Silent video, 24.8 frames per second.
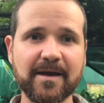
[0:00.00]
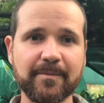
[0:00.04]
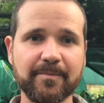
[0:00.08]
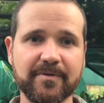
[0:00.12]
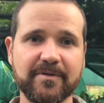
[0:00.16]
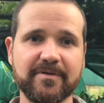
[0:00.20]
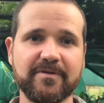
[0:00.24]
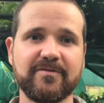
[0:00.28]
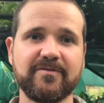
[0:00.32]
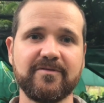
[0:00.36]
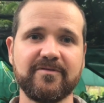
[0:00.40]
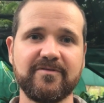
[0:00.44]
up
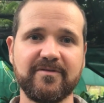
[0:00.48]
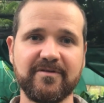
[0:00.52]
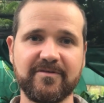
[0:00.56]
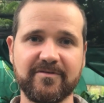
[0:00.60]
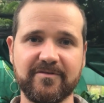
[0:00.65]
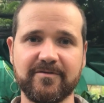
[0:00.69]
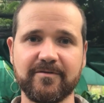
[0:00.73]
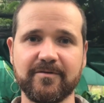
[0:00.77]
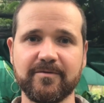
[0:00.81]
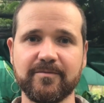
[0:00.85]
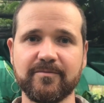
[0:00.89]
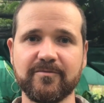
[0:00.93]

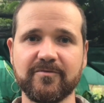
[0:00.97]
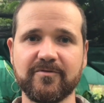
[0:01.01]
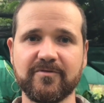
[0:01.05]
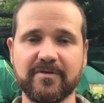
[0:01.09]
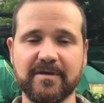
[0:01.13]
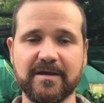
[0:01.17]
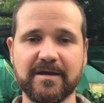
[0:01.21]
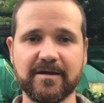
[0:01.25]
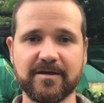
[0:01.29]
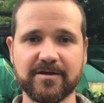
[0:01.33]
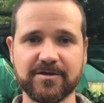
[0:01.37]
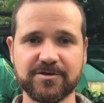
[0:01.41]

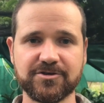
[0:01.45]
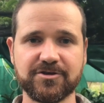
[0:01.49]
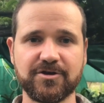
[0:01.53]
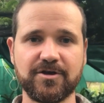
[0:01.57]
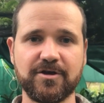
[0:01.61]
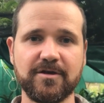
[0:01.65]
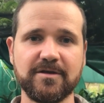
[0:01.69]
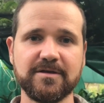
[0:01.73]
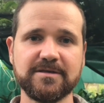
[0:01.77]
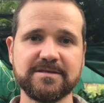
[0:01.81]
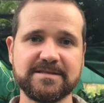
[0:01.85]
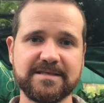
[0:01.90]
systems and
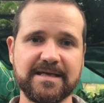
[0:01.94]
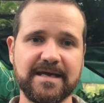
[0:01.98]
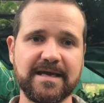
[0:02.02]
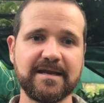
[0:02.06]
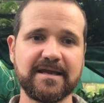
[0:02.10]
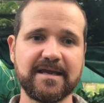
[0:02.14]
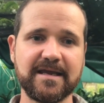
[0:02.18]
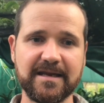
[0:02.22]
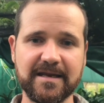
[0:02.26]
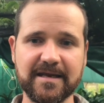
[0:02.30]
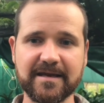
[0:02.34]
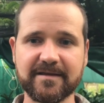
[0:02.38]
controllers
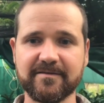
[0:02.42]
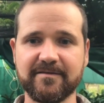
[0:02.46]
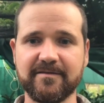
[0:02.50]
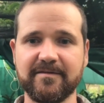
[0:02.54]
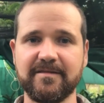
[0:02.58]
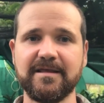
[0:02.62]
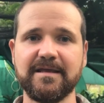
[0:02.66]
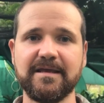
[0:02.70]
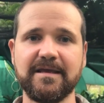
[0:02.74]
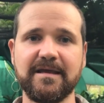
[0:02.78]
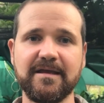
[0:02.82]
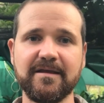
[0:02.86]
that connect to
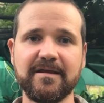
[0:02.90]
the